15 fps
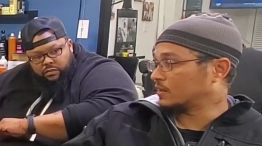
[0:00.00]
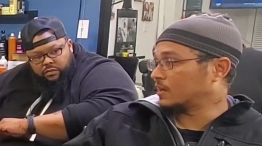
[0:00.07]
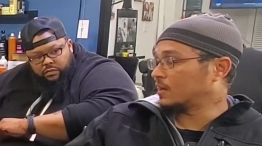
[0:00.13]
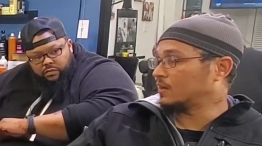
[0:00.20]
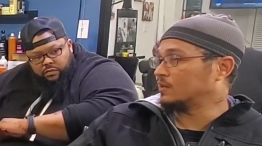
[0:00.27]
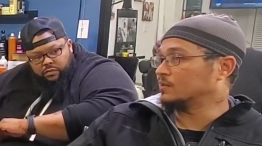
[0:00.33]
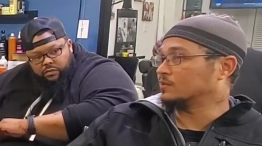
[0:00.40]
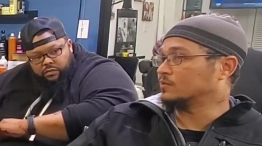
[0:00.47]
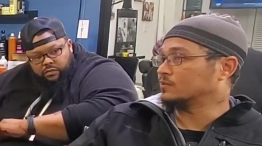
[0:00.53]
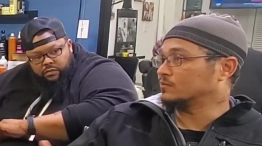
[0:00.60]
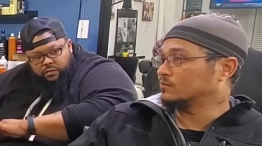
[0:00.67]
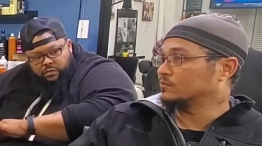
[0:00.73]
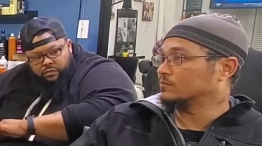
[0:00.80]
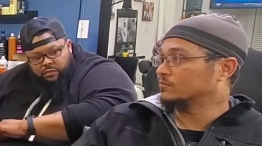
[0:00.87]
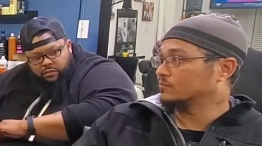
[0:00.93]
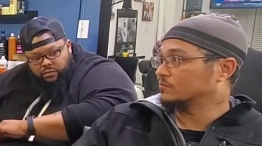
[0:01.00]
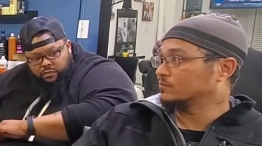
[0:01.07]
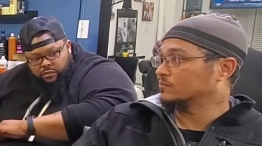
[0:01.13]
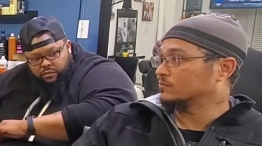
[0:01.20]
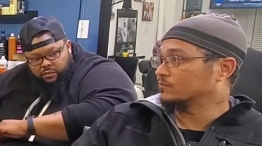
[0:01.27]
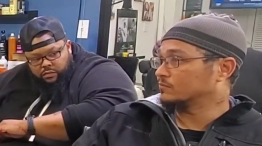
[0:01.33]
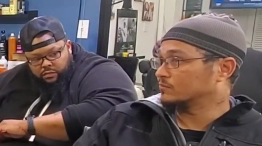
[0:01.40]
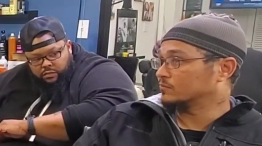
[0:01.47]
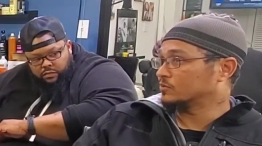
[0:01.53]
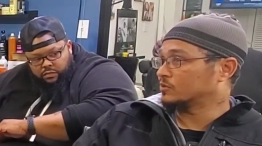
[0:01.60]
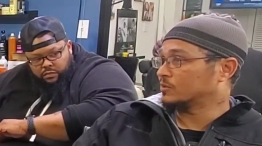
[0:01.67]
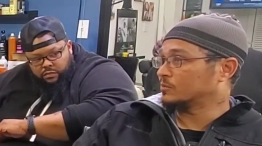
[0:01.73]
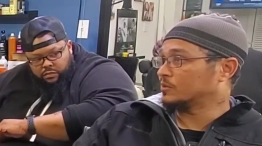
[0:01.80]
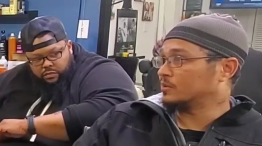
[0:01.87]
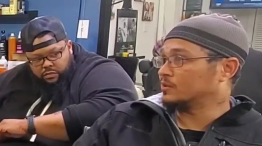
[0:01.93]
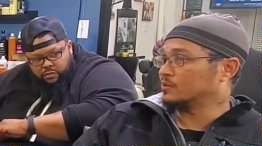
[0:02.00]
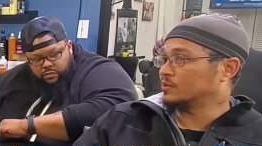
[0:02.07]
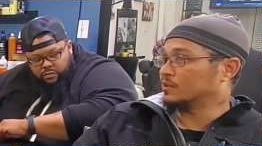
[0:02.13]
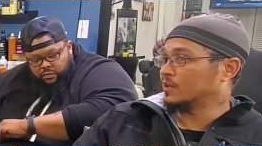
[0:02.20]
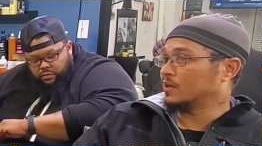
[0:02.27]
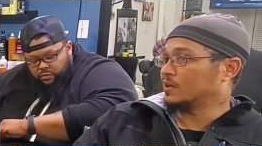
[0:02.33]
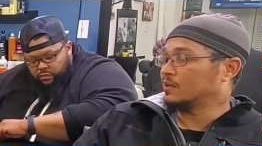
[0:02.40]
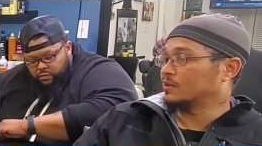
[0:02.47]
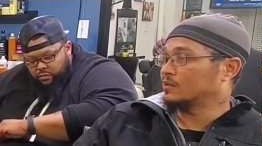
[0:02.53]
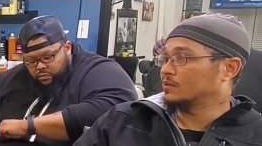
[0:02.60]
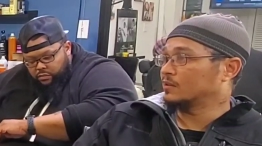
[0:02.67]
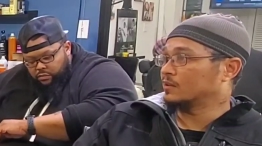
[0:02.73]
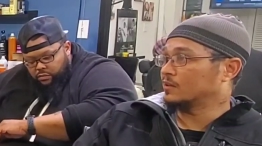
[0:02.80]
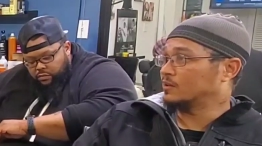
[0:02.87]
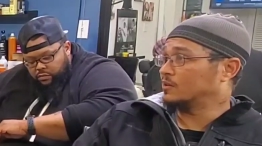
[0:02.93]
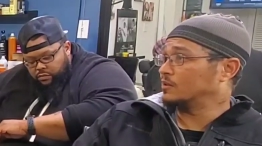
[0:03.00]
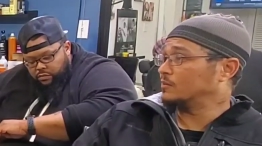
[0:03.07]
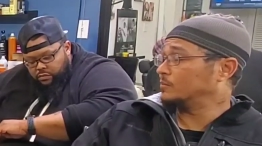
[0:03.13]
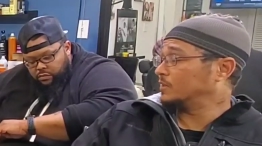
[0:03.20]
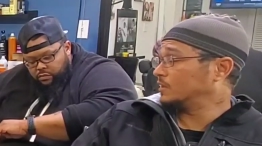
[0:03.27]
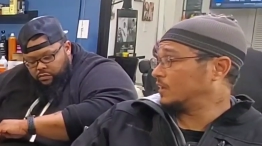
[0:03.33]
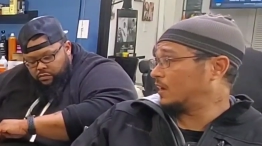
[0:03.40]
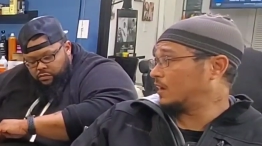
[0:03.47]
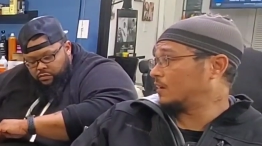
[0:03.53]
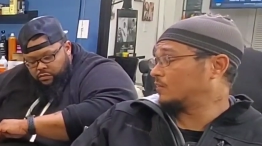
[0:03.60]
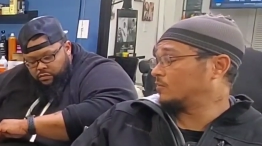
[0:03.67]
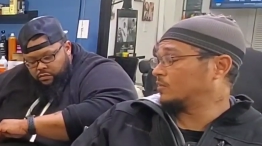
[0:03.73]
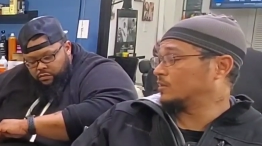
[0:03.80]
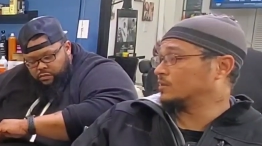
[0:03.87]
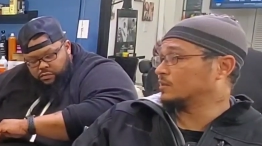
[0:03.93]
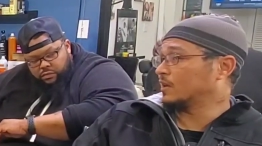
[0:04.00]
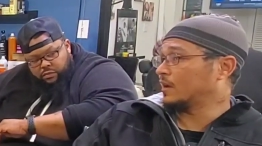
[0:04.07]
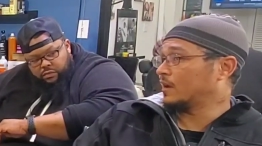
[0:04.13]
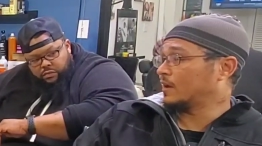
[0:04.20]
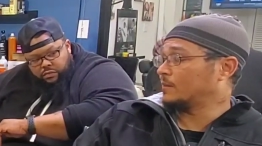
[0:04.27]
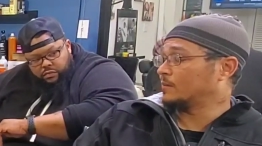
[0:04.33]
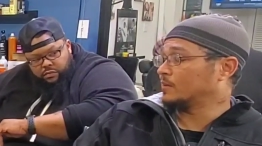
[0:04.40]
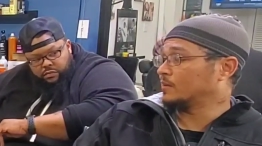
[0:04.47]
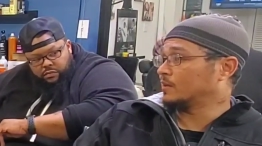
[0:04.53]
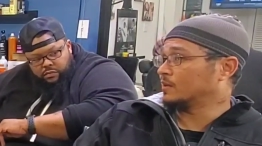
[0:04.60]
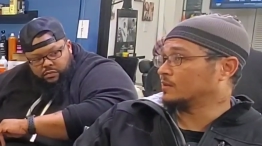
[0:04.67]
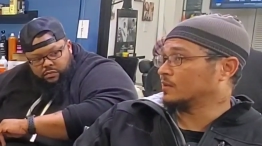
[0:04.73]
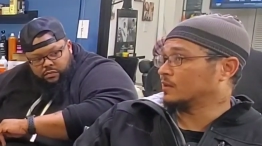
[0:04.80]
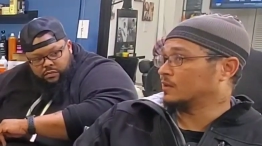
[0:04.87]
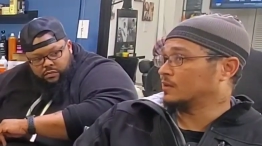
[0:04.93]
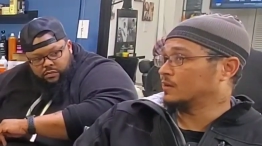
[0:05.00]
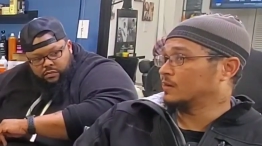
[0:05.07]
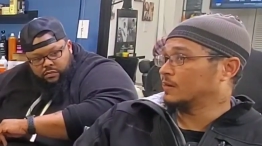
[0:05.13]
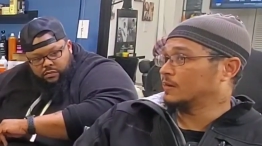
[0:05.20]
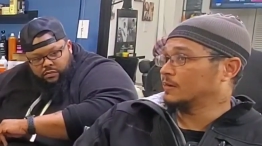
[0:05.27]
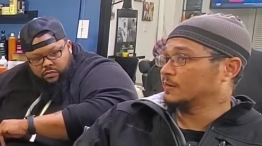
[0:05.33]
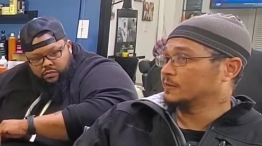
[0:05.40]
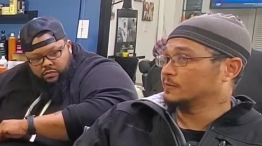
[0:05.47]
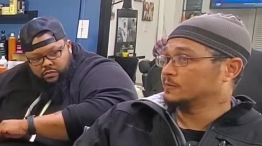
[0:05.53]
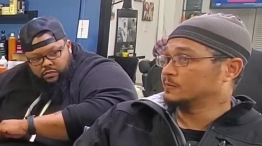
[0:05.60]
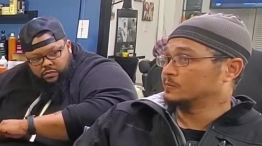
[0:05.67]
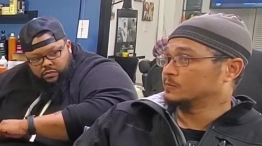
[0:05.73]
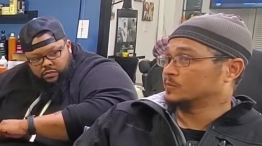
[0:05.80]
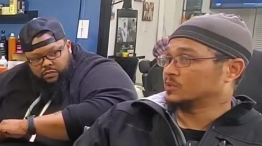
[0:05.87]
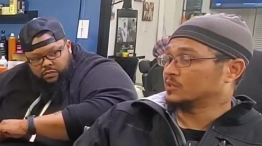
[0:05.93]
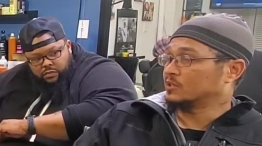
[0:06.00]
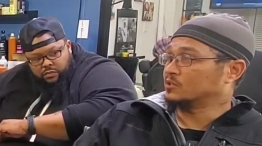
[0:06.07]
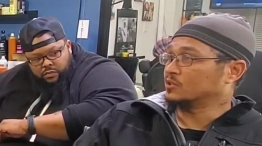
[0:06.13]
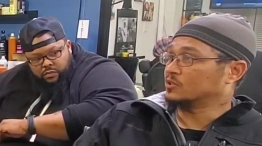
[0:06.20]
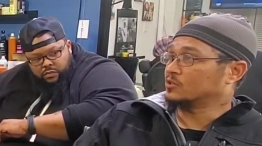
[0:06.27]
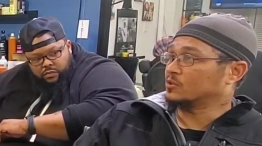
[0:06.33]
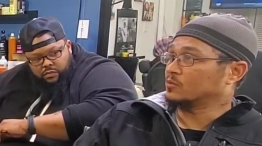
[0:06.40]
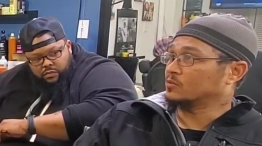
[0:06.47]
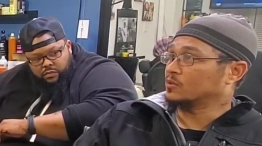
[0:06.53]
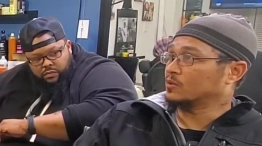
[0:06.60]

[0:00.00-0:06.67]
Speaker 1: a guy that's similar to that. It could be that where it's a habit like that, but they just don't